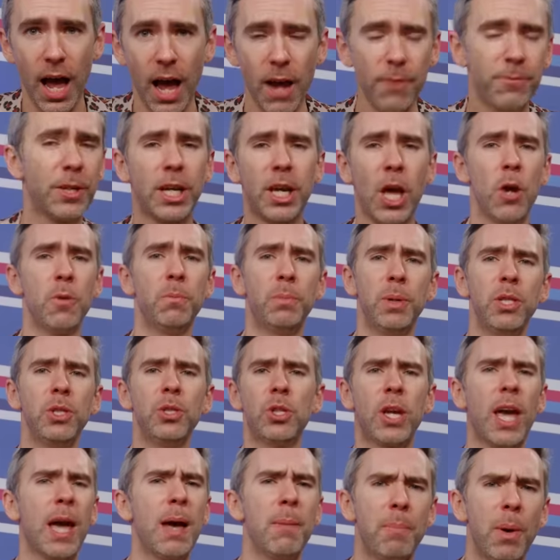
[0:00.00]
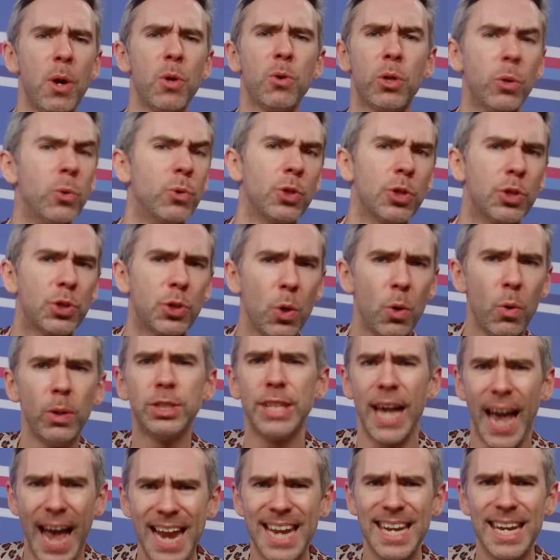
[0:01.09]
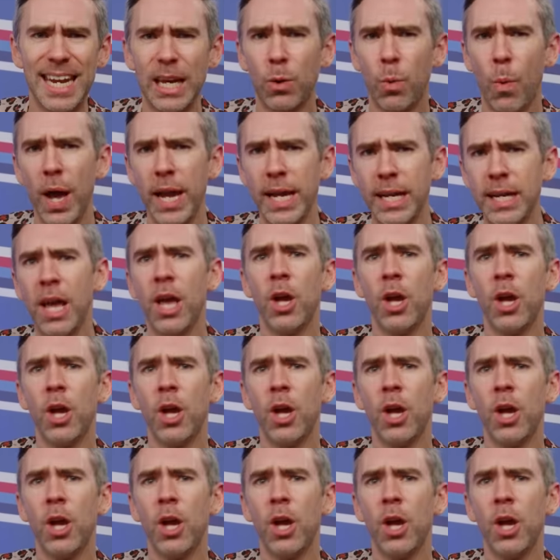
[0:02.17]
After Copeland took out both Luchasaurus and Nick Wayne,